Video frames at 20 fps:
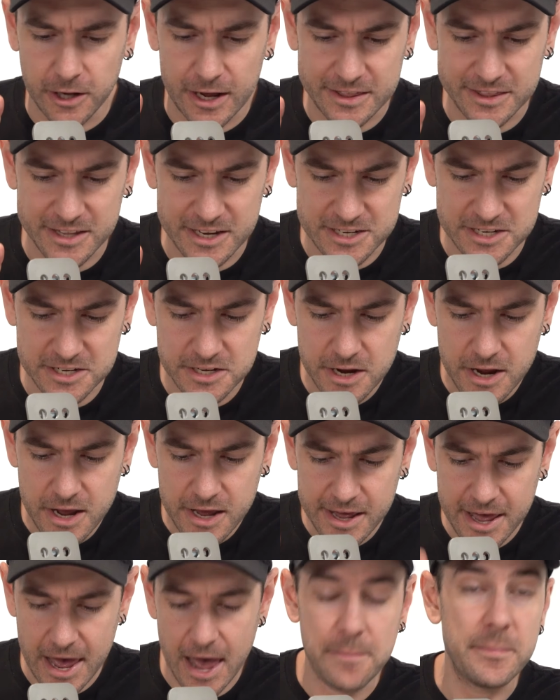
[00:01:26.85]
like this
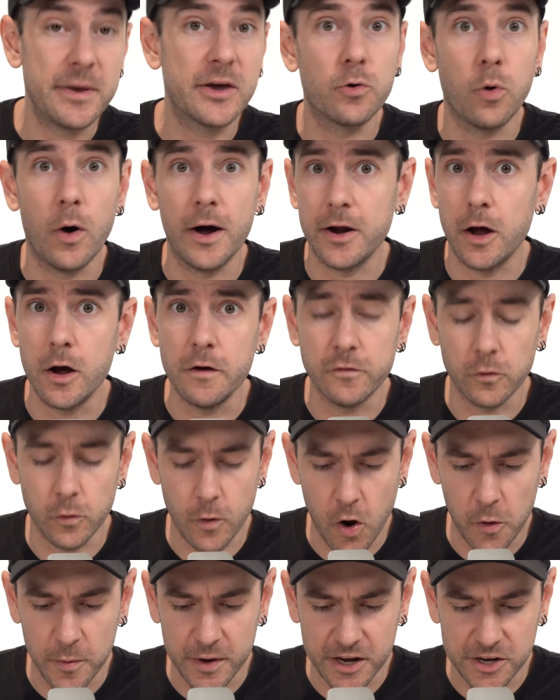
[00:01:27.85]
can be quite
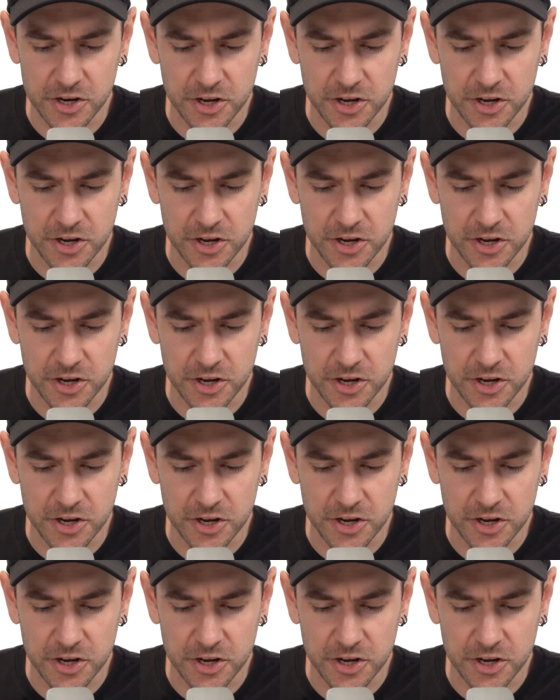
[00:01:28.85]
overwhelming,